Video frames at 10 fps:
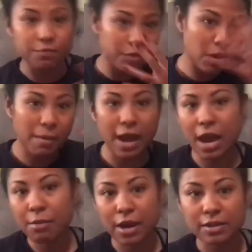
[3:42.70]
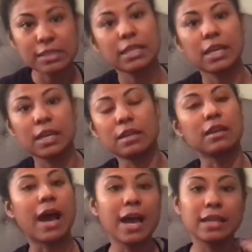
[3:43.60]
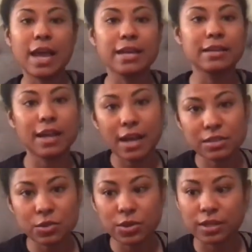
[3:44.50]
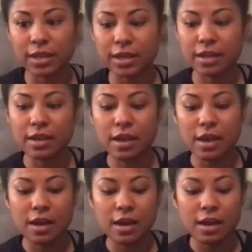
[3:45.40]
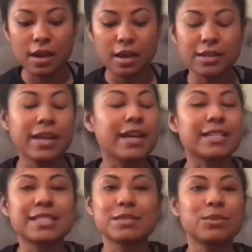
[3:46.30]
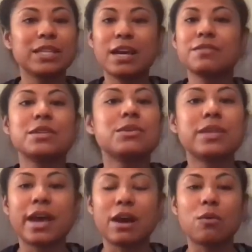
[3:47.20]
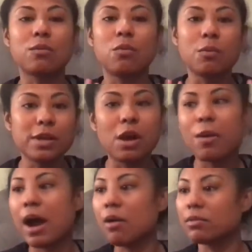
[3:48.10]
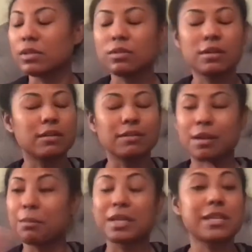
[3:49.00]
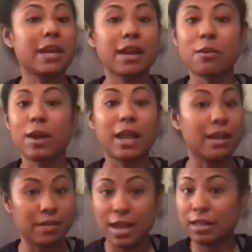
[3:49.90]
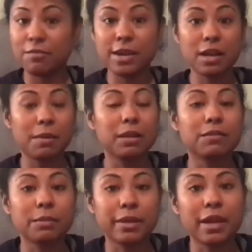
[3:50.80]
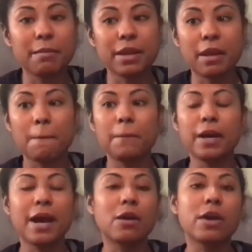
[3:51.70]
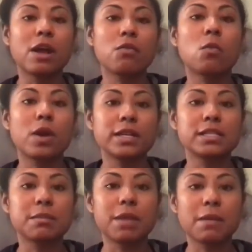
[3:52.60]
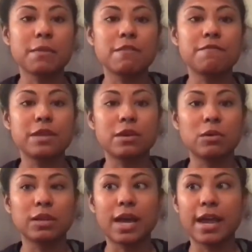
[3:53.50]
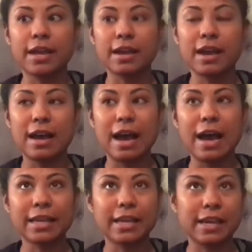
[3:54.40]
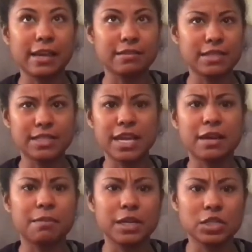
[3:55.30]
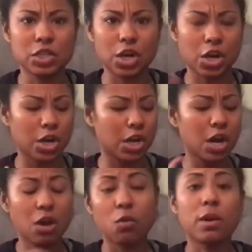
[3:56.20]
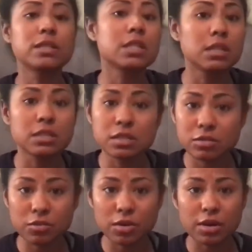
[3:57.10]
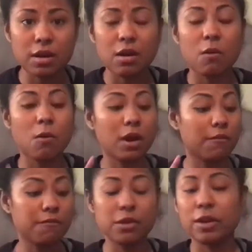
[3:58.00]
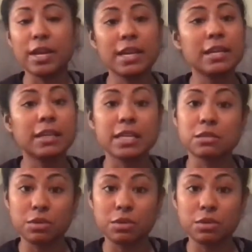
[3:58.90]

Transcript: fill my eyebrows in and highlight and contour. Like, Yes, we love to do that when we go out. And you, I'm not taking that away. I, I love makeup. I love to play in makeup. But I don't ever want it to make me feel like I can't take a picture or run to the store or feel any less